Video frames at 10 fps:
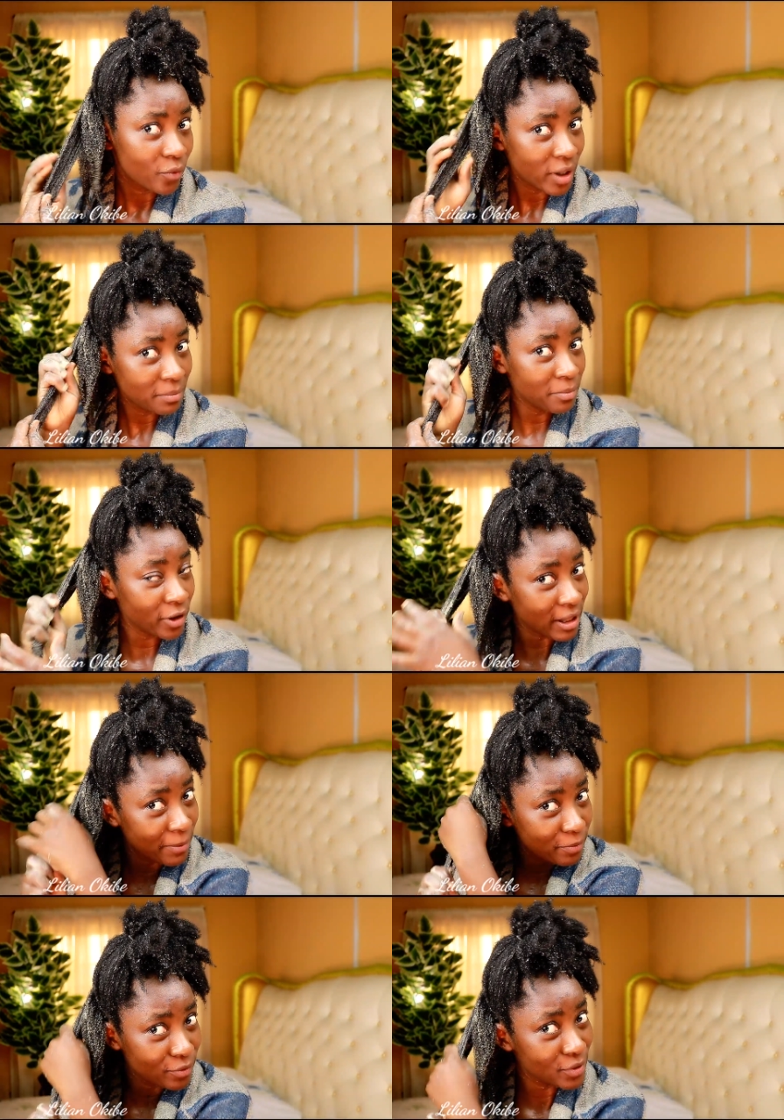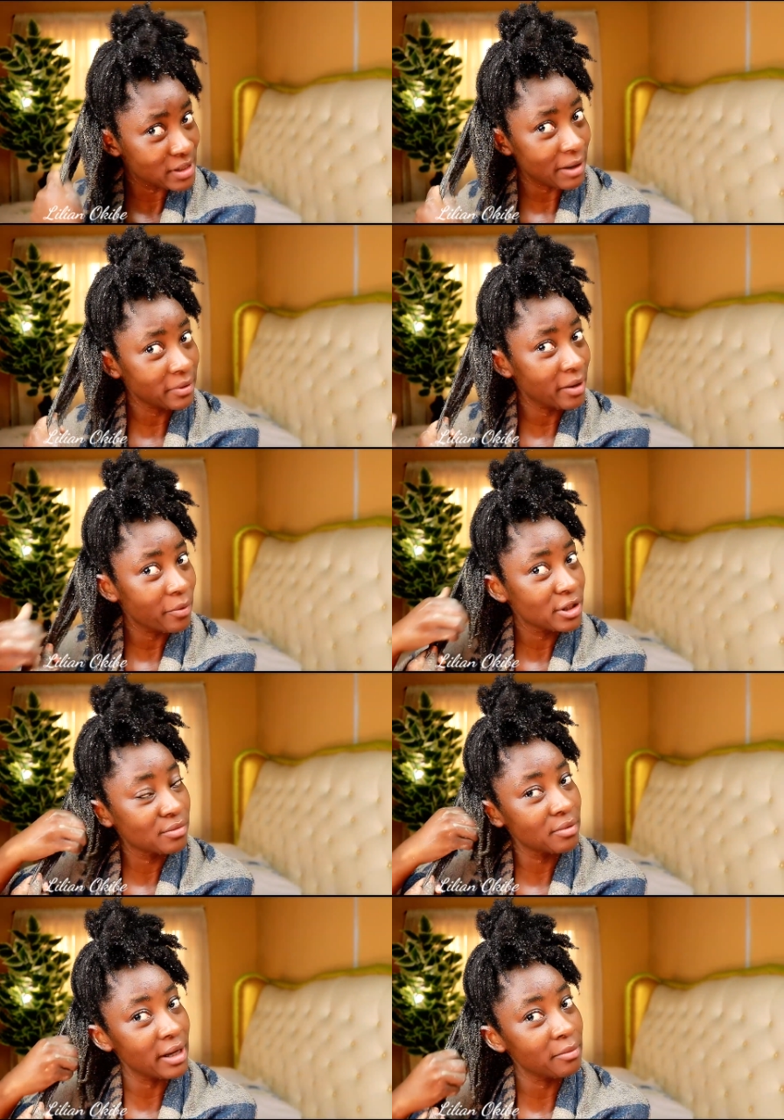when other people use, like when I
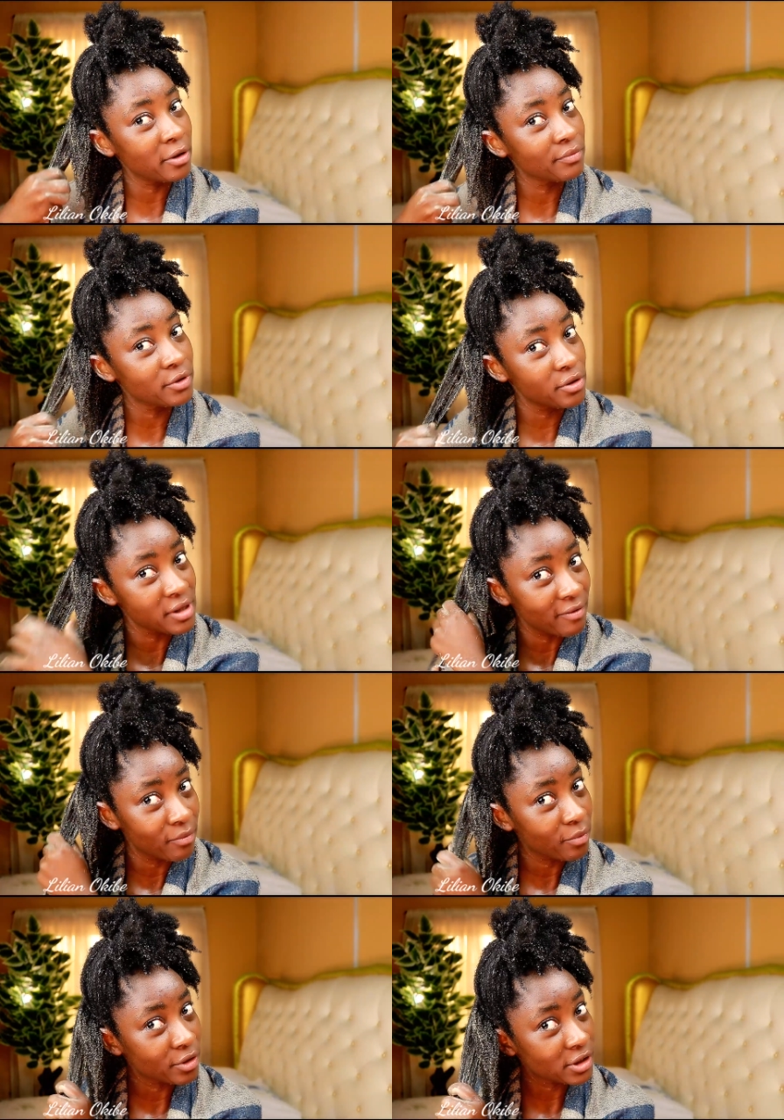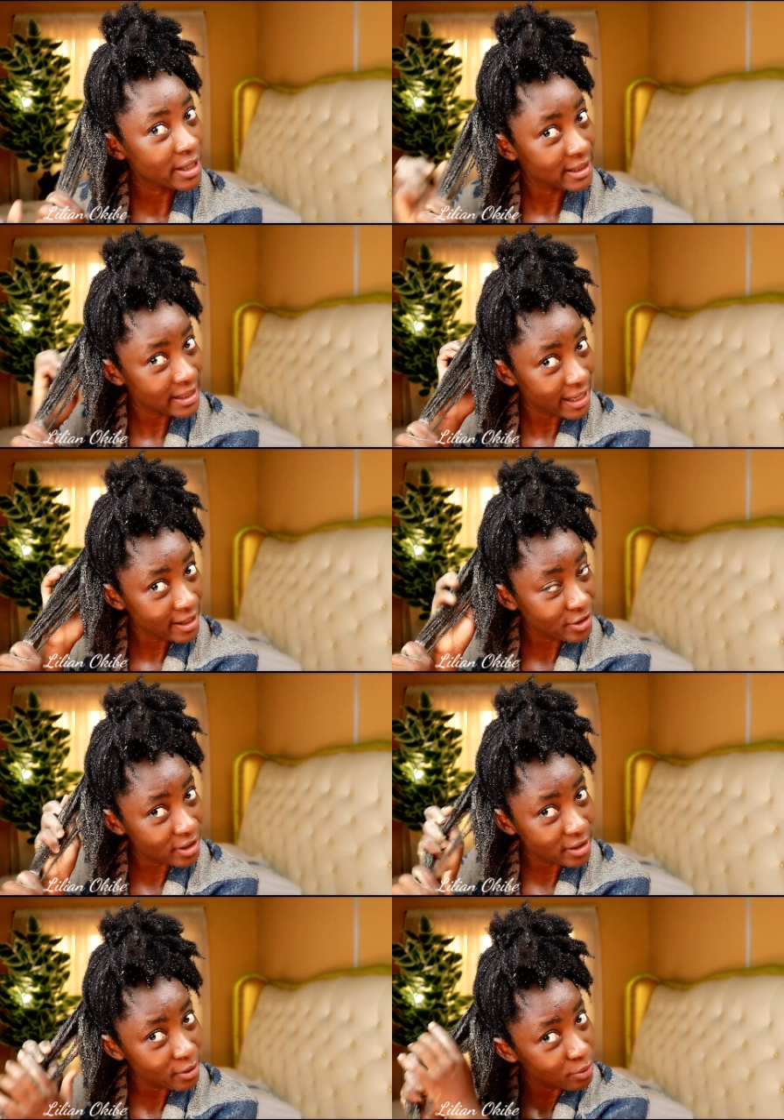watch like all the videos I've watched, like their hair
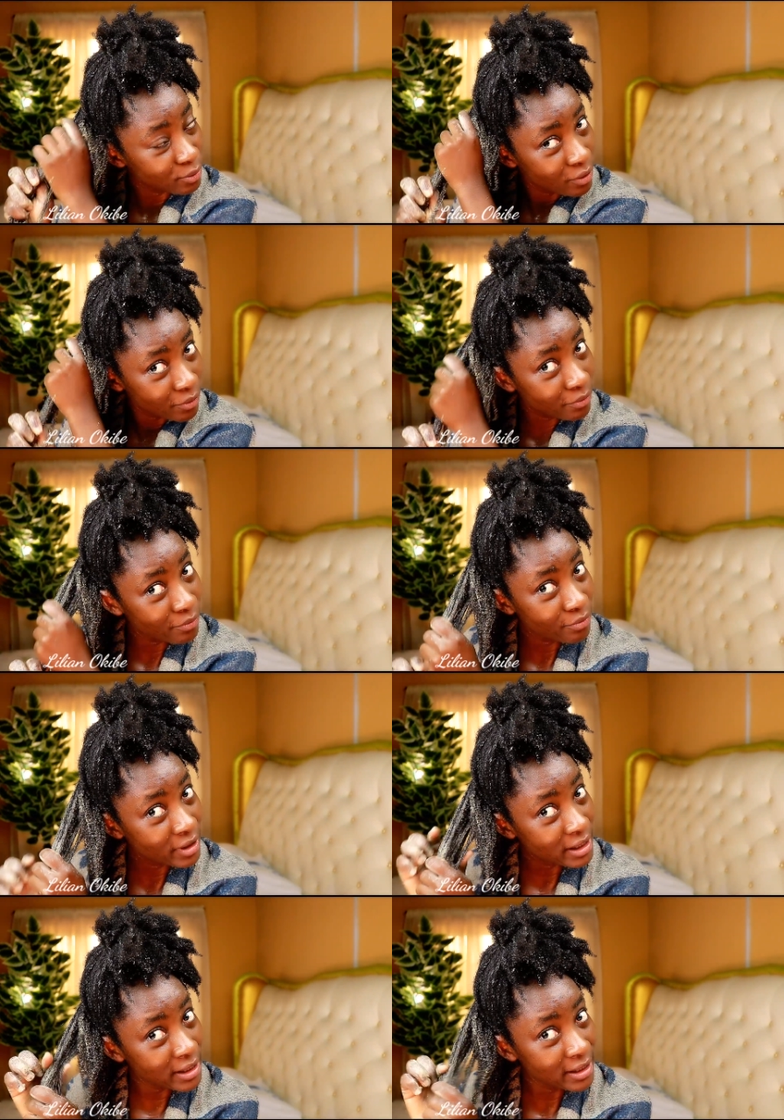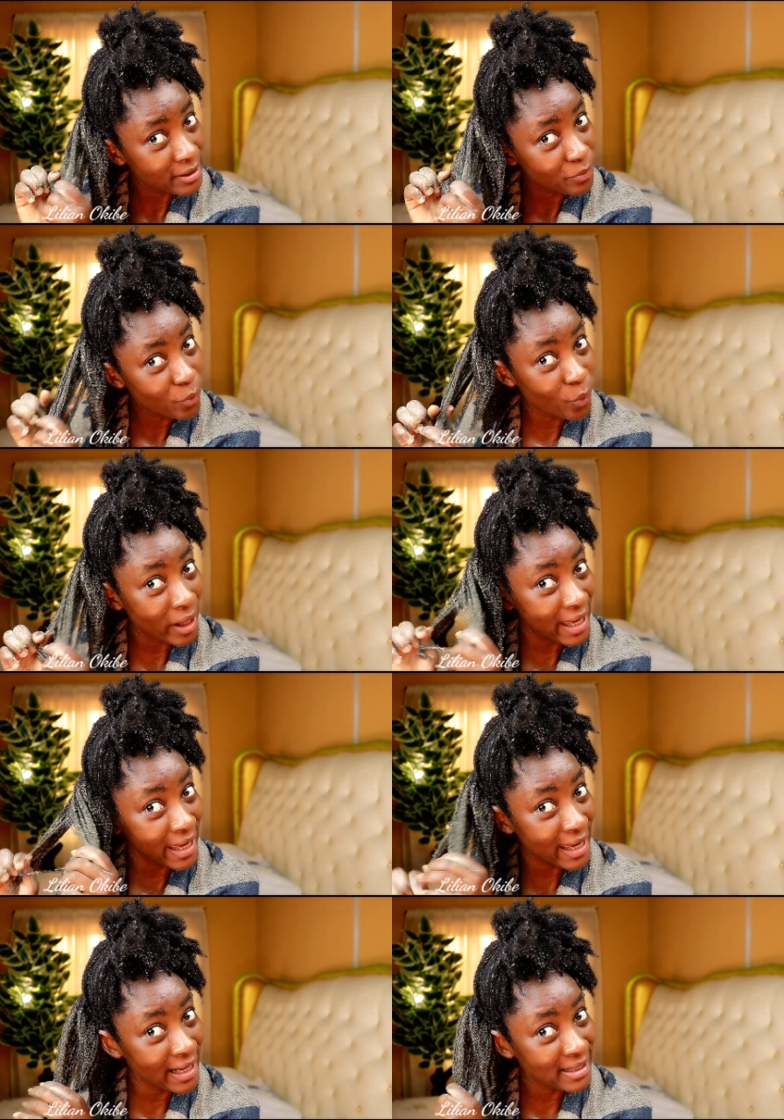usually look really
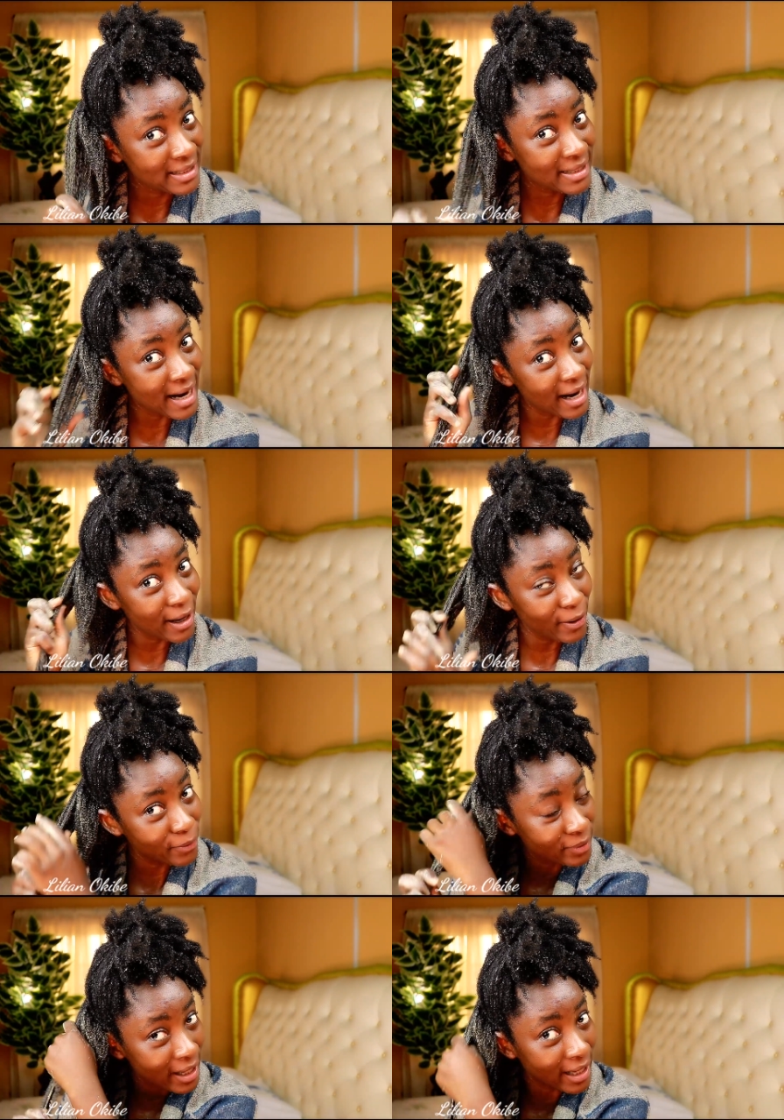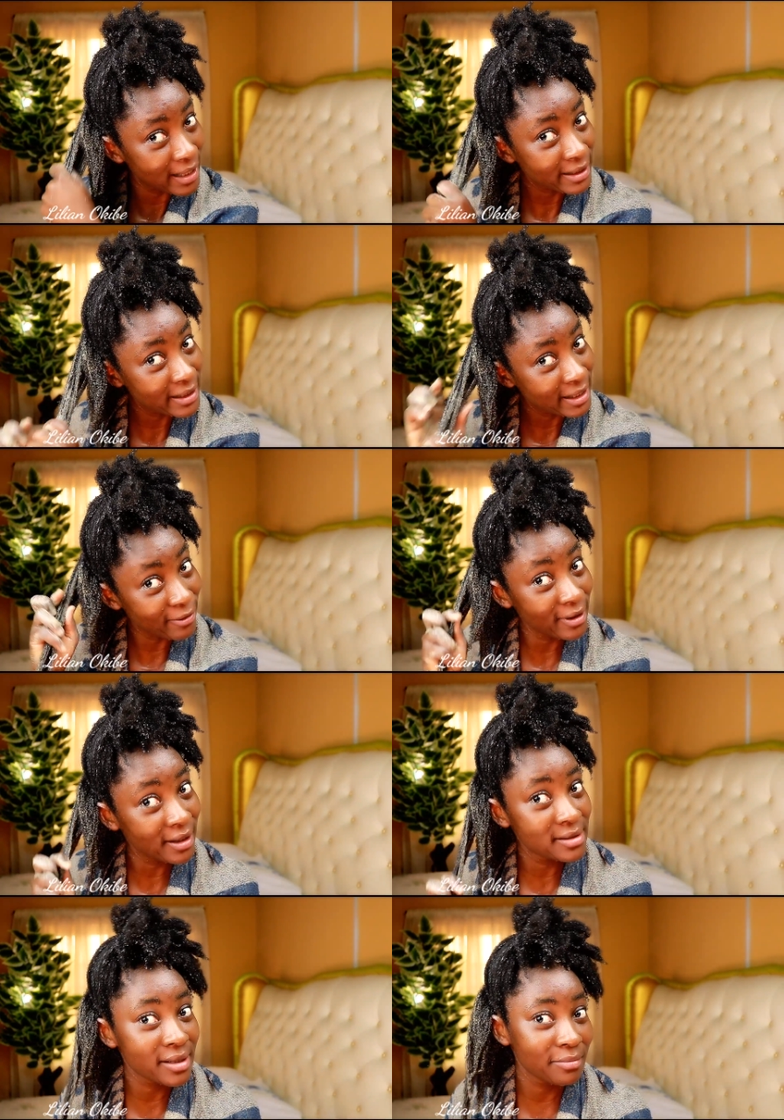weighed down and
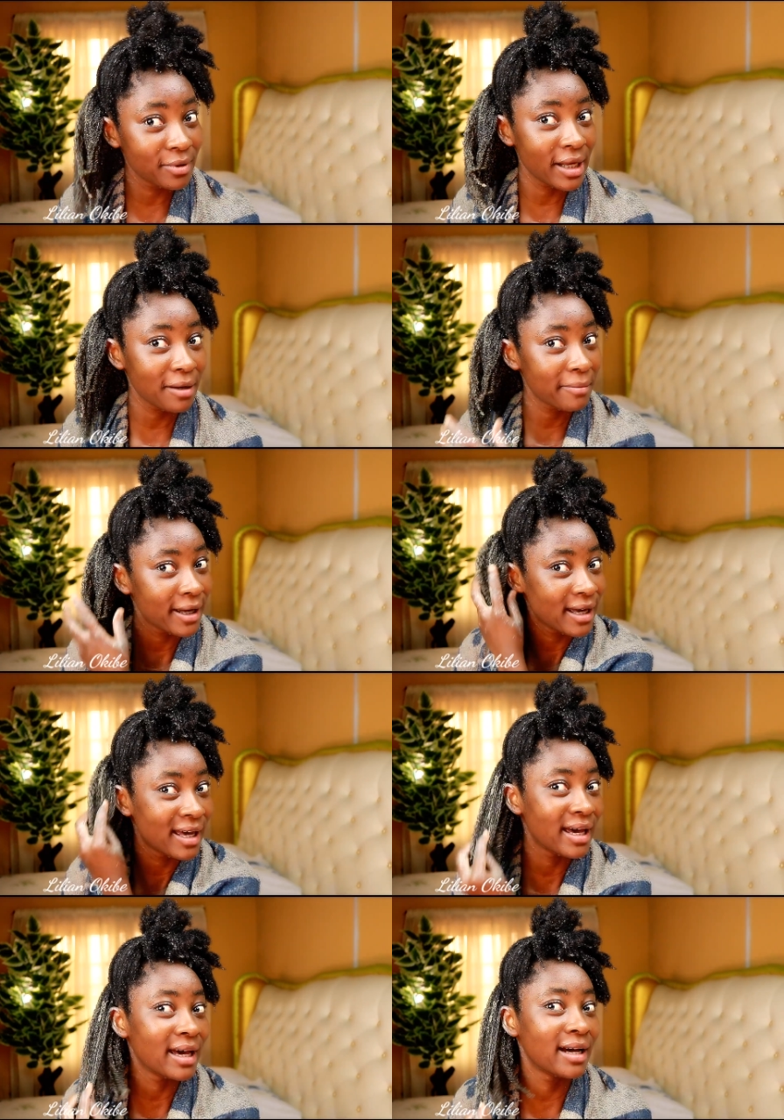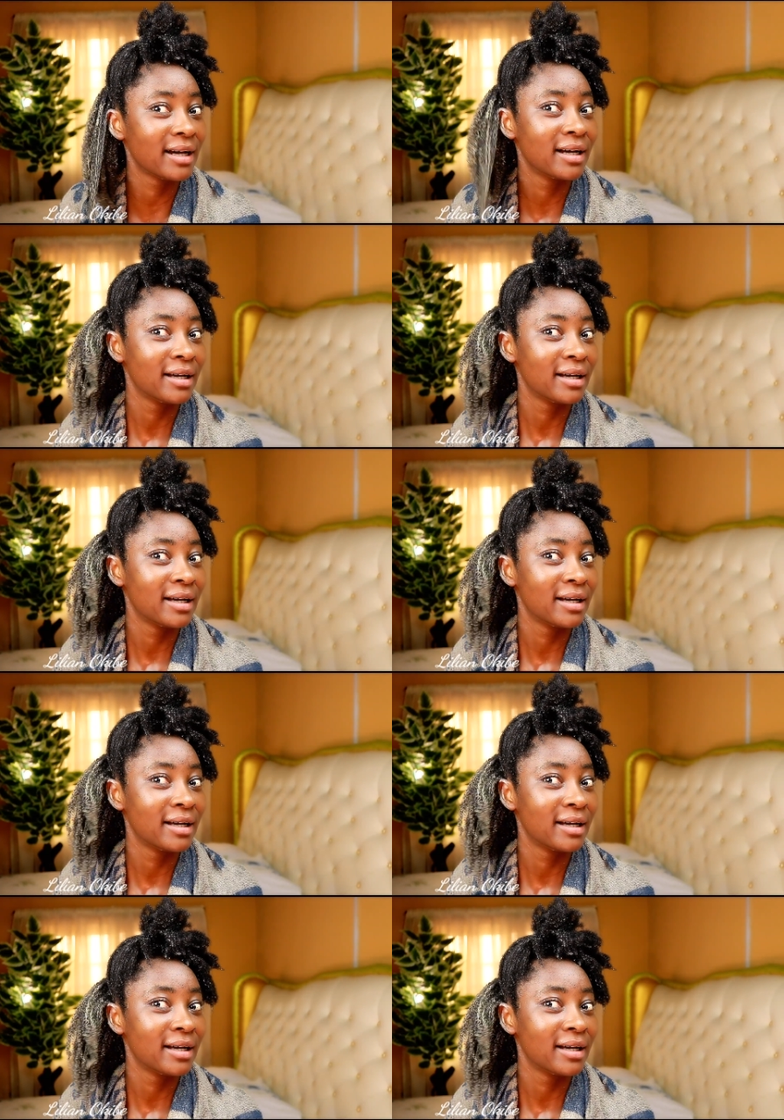elongated, but like my hair